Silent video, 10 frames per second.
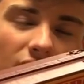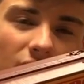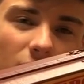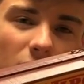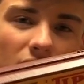
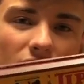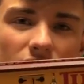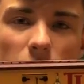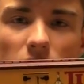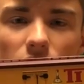being
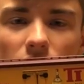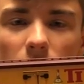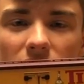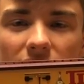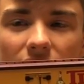someone from
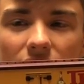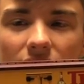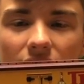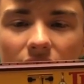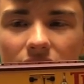Italian
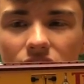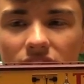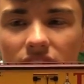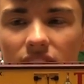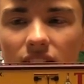heritage, I
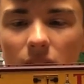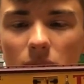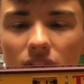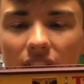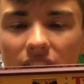take a lot of
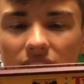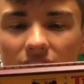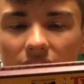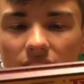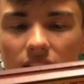pride in
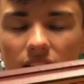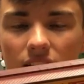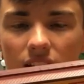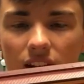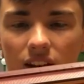that.
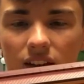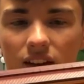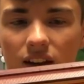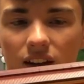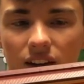And
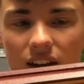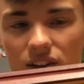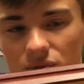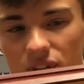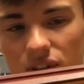now
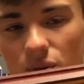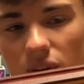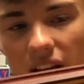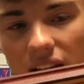it's really cool to have